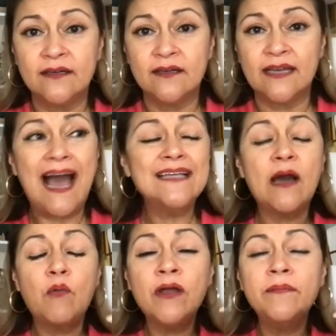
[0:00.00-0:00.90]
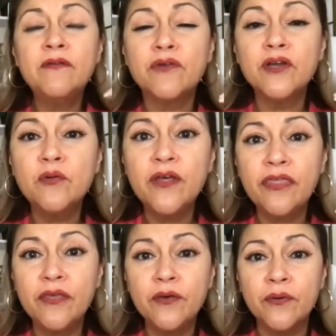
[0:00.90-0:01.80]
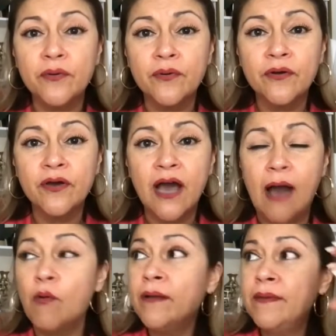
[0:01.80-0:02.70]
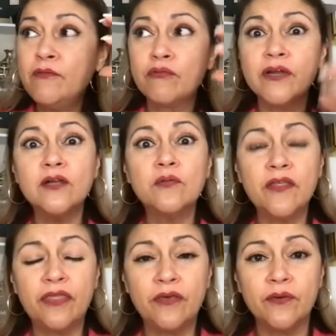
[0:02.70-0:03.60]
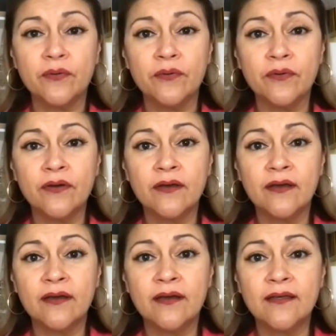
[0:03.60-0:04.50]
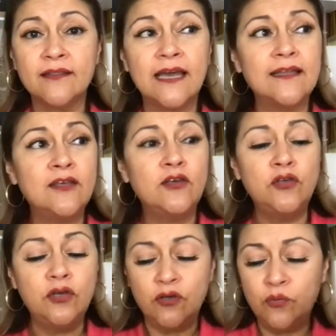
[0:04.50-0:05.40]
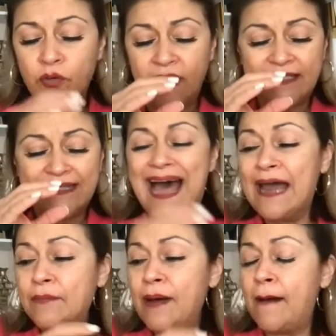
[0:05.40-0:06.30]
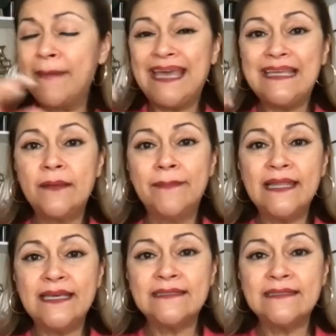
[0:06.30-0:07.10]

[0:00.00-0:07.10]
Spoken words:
Guys, I want to be real with you. I want to be real with you. That it's not about making $1 million.